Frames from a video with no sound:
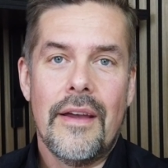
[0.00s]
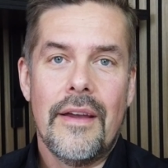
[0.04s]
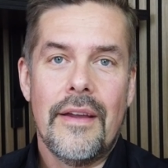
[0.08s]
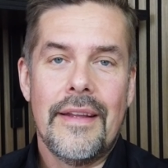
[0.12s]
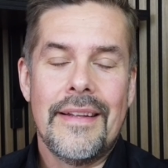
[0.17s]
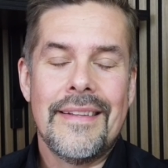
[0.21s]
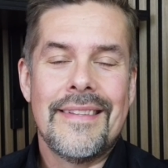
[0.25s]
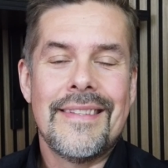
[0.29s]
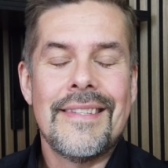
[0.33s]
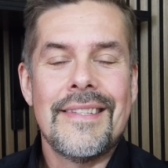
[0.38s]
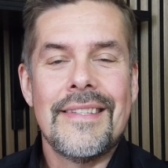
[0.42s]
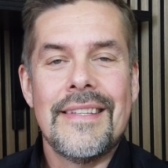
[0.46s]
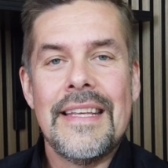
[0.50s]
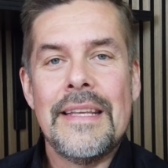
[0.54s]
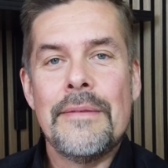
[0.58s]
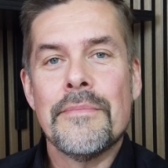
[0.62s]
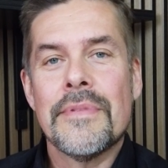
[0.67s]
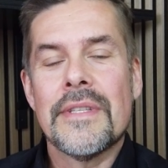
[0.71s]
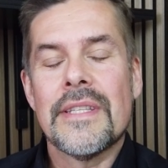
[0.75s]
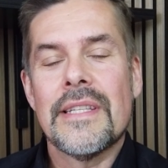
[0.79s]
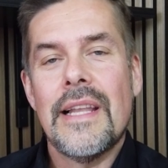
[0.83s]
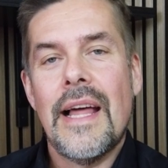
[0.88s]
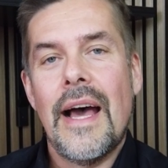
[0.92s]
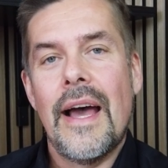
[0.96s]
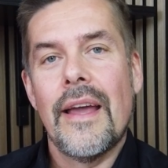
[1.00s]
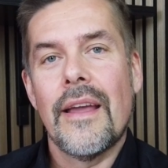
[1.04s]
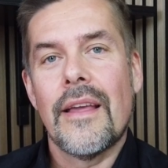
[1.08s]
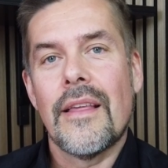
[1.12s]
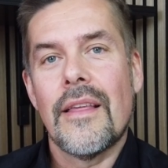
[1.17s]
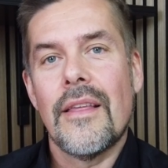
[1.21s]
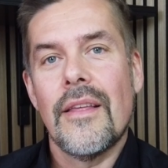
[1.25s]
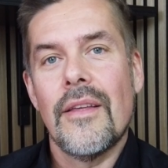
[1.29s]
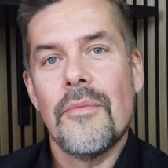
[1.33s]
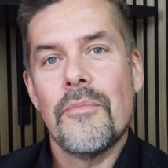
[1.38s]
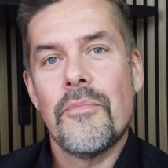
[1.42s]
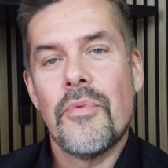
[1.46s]
It seems
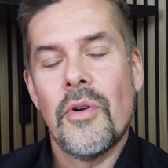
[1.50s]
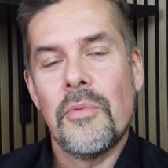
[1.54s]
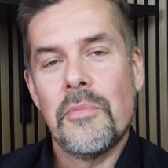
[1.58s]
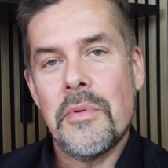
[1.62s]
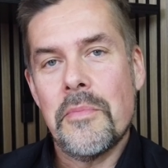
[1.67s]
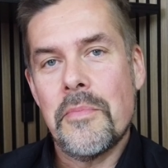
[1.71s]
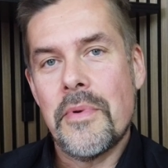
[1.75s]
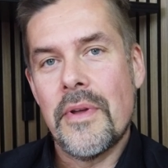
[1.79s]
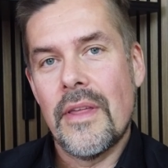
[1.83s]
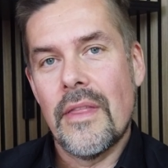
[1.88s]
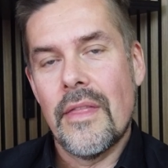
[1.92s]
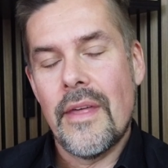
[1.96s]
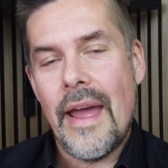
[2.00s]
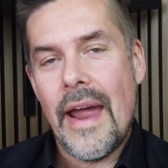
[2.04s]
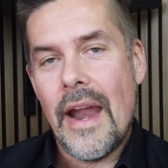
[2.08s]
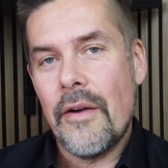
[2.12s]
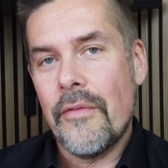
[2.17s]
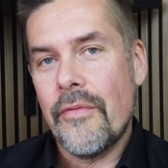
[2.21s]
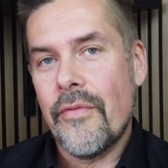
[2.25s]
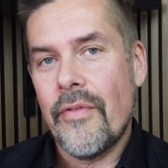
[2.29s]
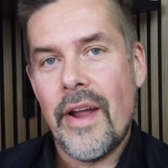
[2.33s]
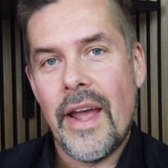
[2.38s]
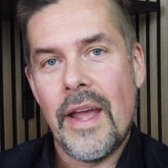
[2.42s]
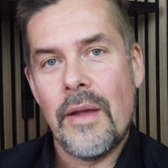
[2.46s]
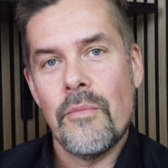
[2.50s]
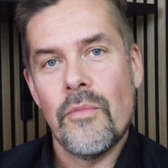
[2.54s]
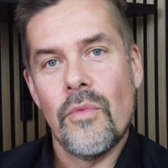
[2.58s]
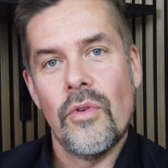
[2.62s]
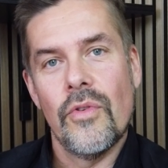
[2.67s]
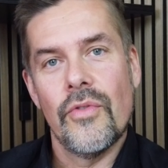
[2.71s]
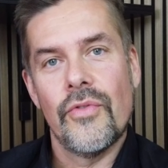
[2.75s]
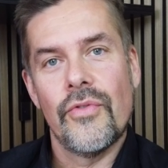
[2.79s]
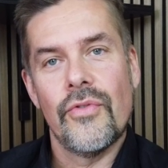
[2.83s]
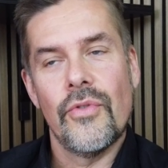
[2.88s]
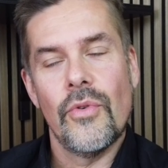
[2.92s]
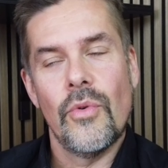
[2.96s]
like probably the airframe
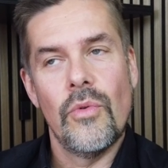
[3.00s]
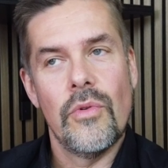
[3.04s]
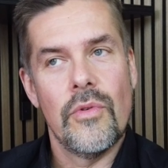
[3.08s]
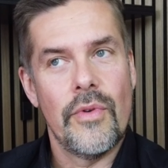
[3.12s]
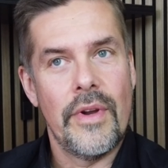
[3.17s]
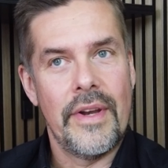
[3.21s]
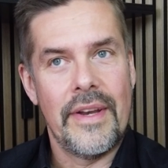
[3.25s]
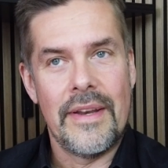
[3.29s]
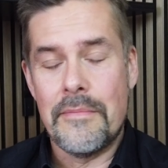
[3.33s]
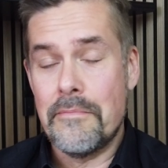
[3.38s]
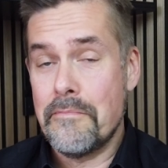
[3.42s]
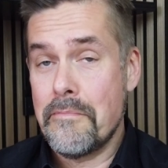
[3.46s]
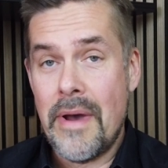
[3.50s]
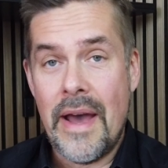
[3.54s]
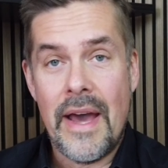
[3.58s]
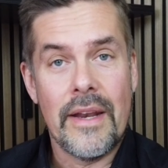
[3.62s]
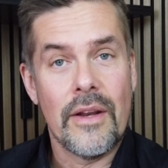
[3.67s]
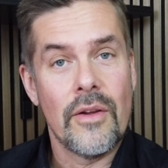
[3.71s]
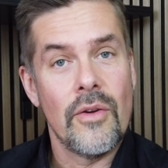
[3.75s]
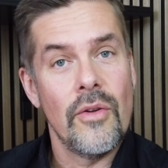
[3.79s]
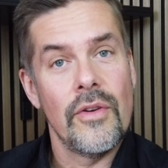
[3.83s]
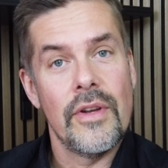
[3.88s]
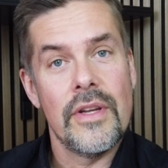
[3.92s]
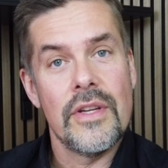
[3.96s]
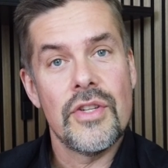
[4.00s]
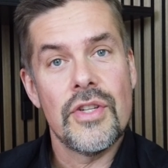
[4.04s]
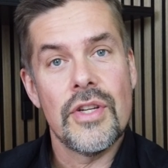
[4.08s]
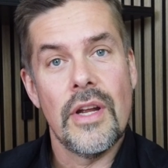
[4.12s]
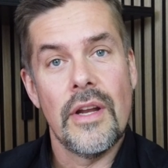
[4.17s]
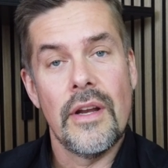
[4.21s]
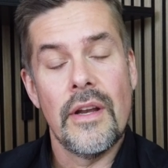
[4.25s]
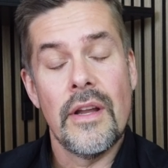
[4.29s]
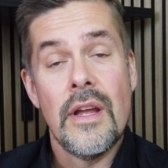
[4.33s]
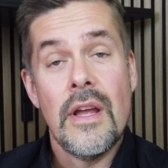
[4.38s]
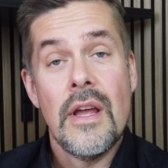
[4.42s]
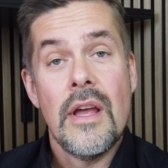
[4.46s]
was already in bad
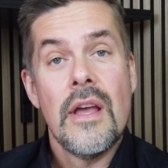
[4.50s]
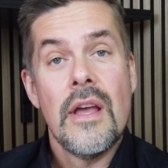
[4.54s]
condition,